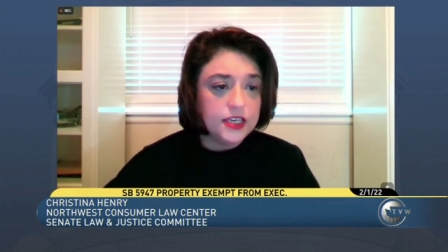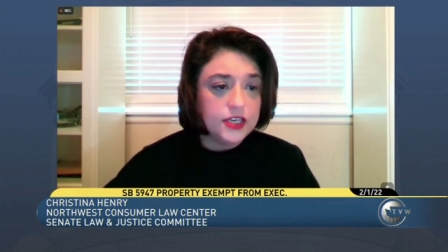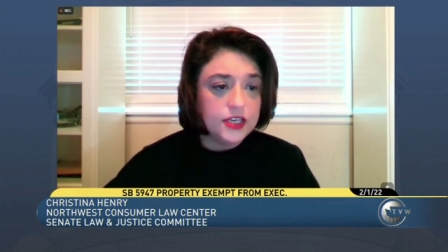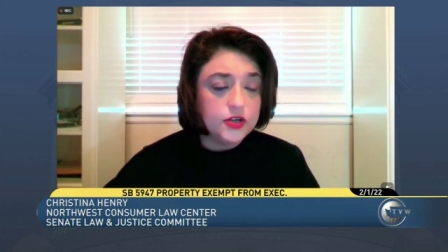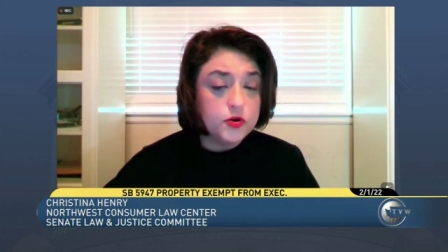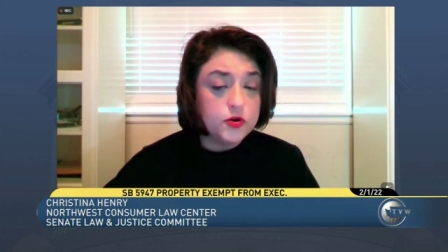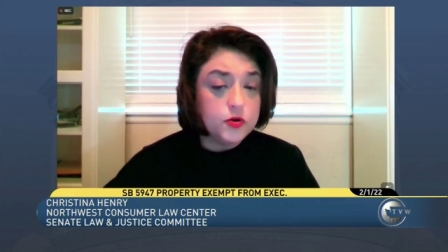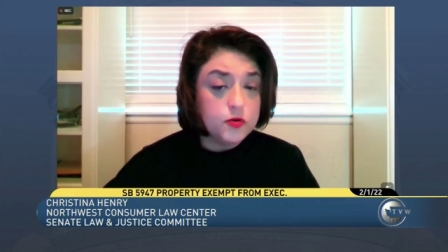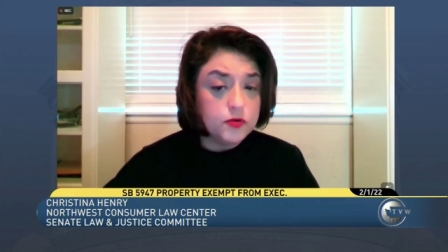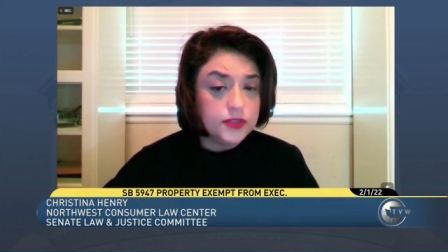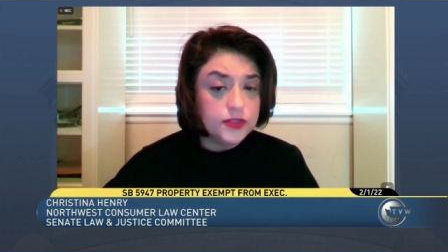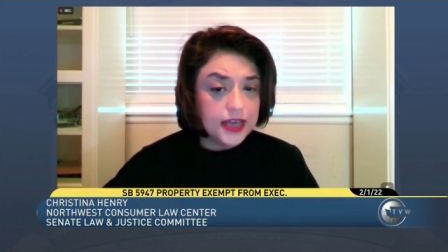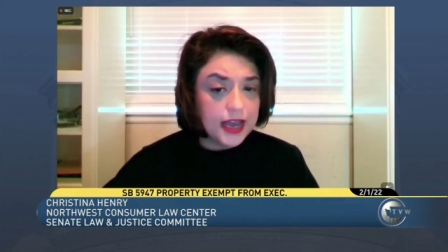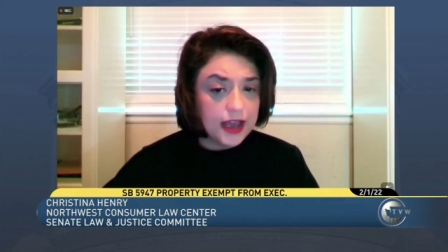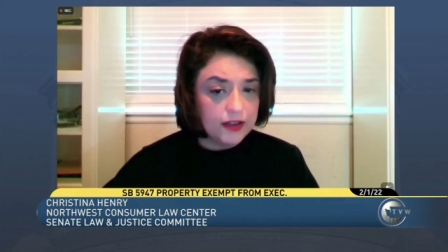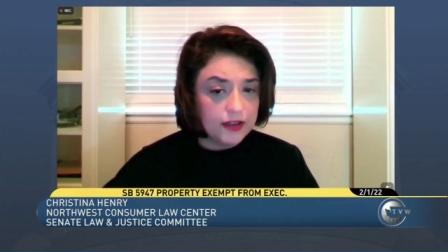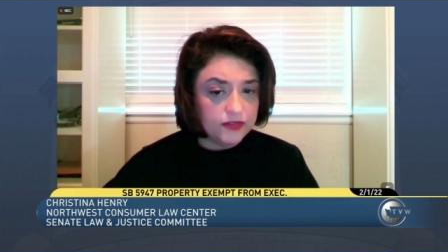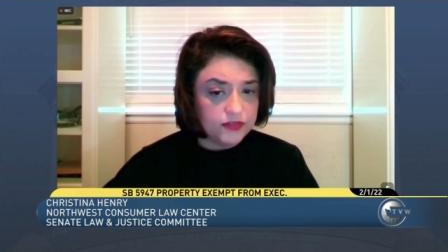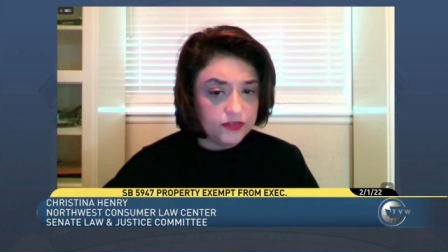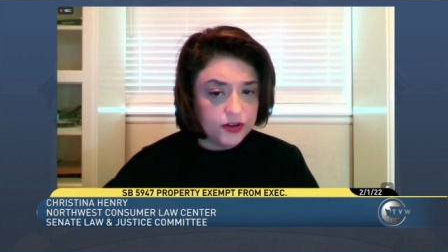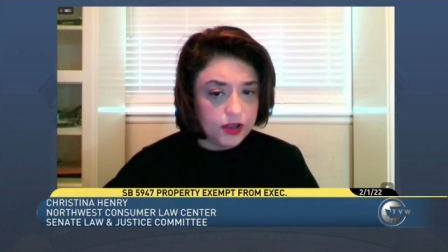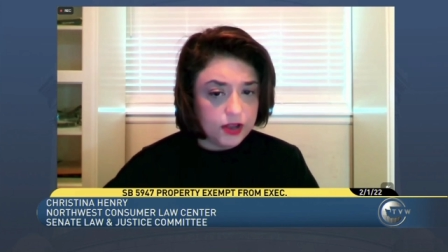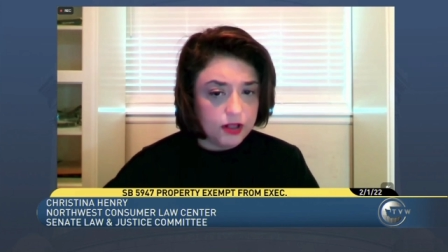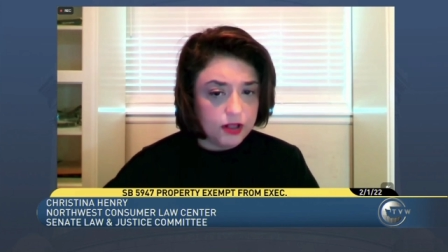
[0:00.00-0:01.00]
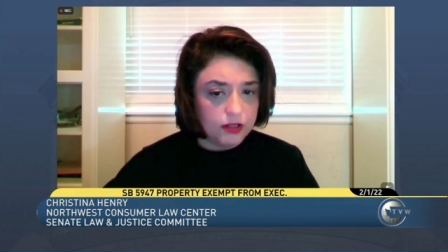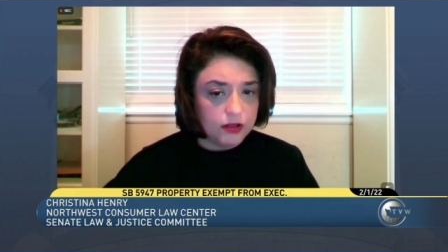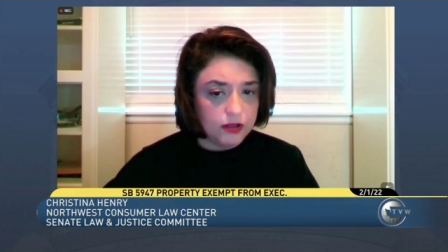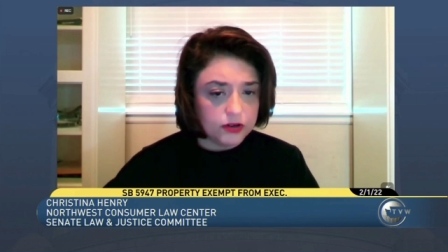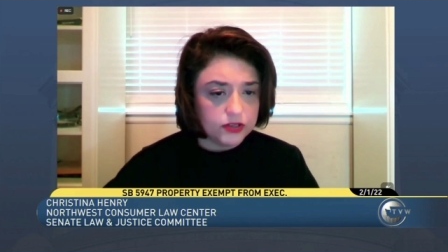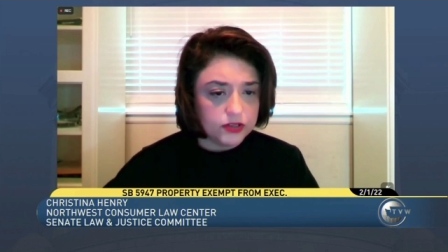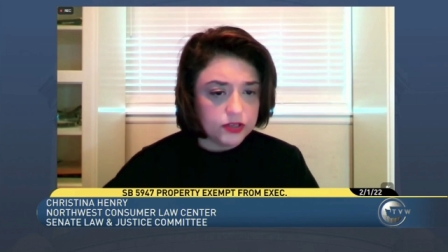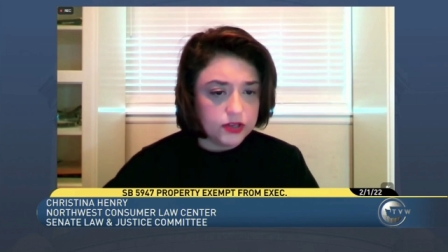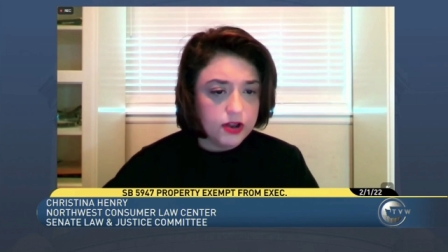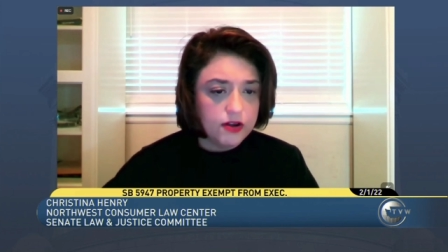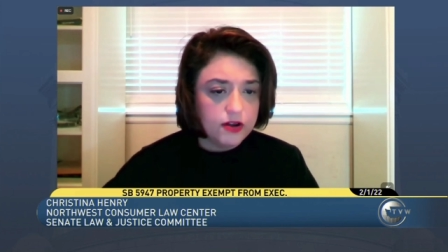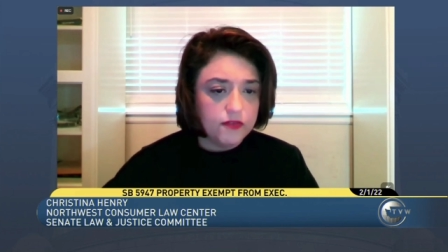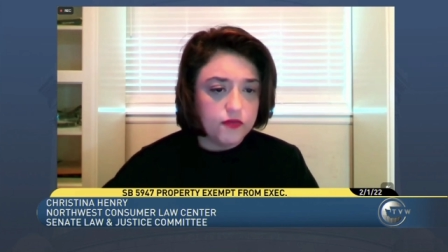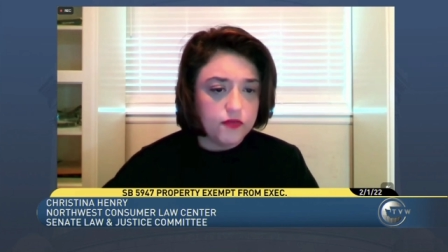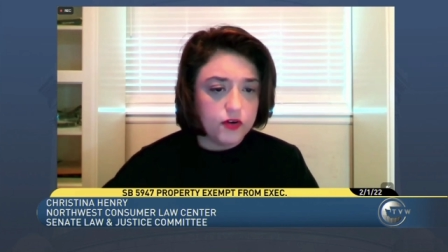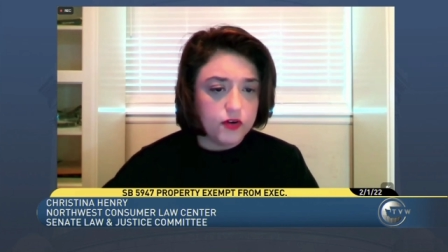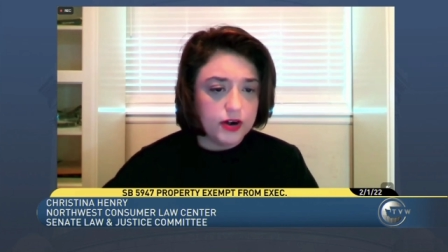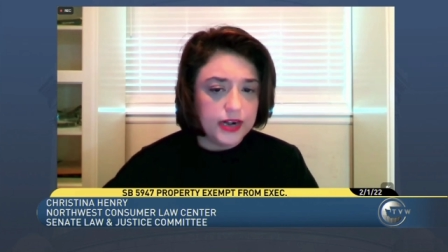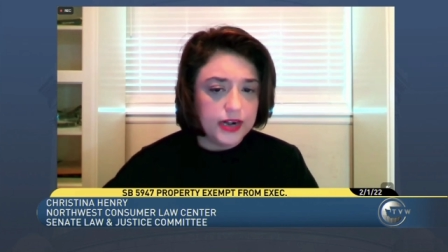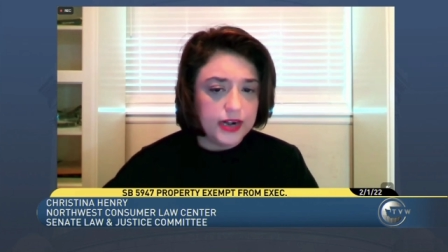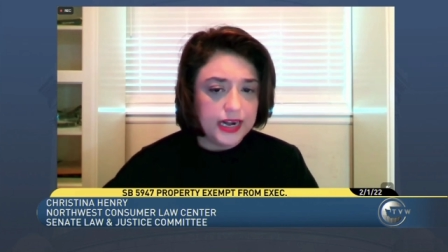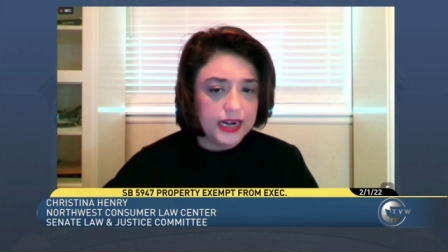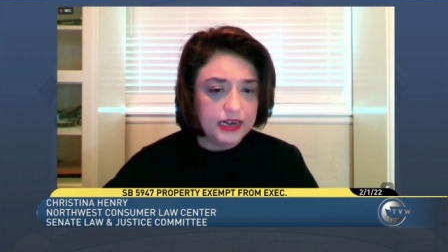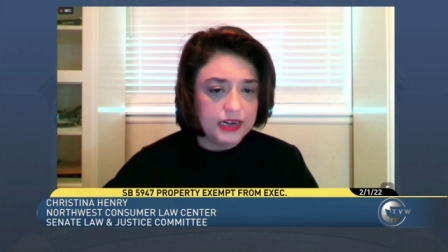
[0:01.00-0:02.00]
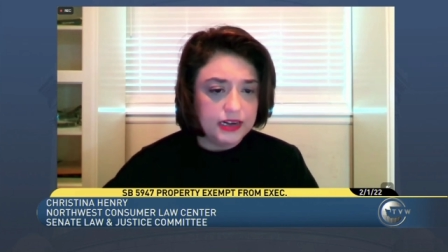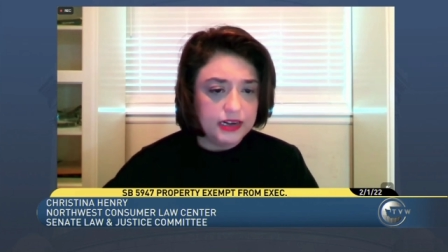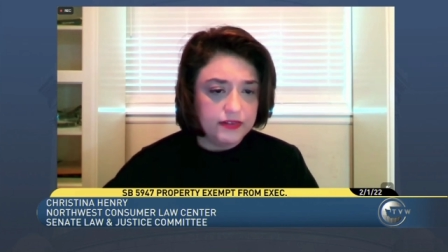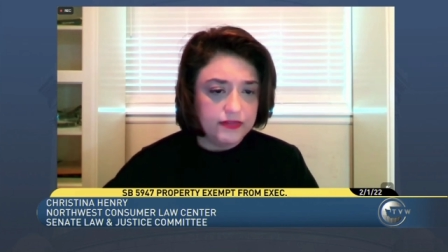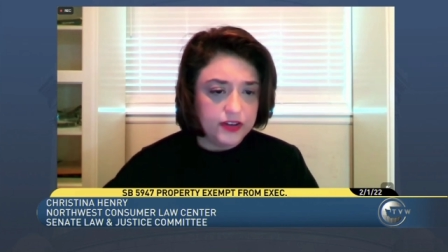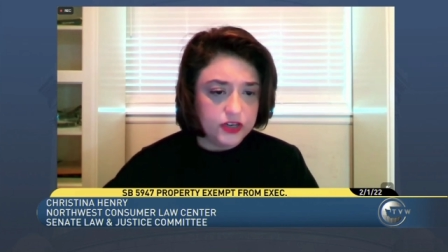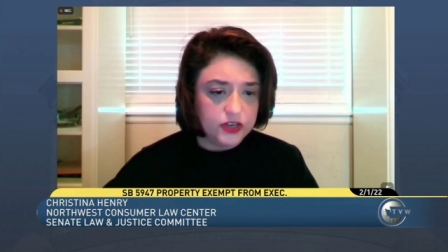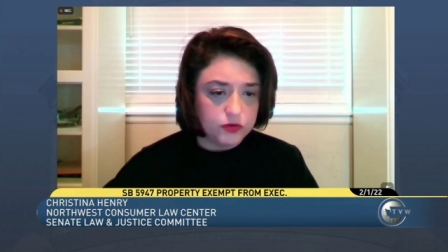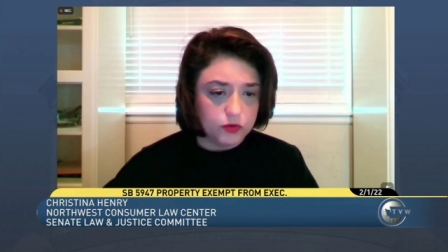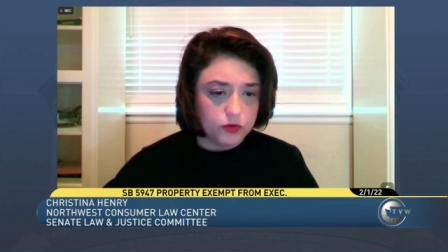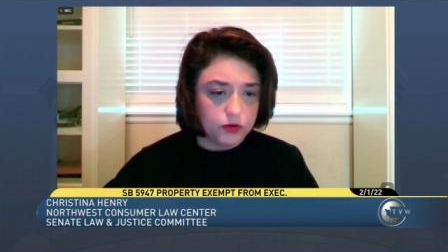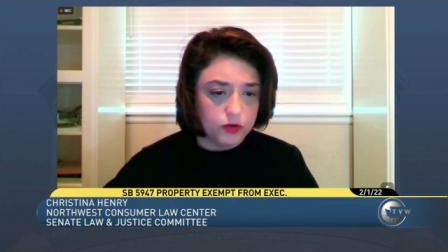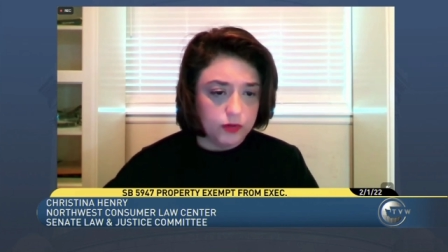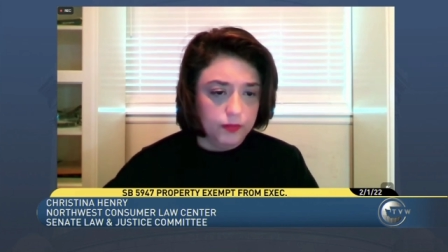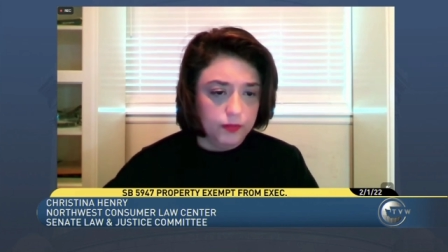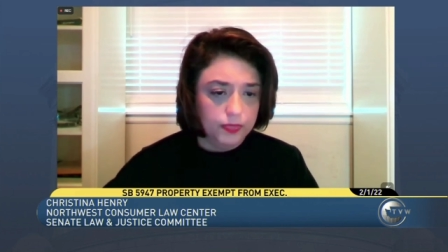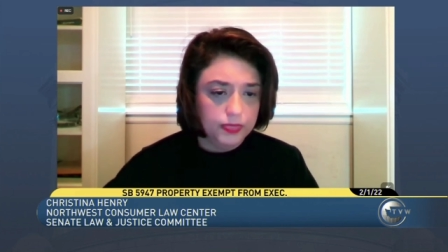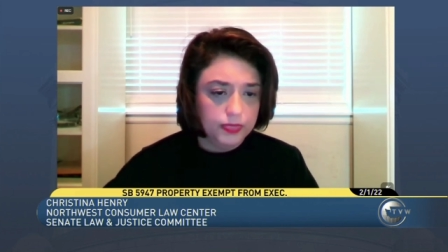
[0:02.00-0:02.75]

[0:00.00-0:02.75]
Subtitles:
$2,000 for an individual.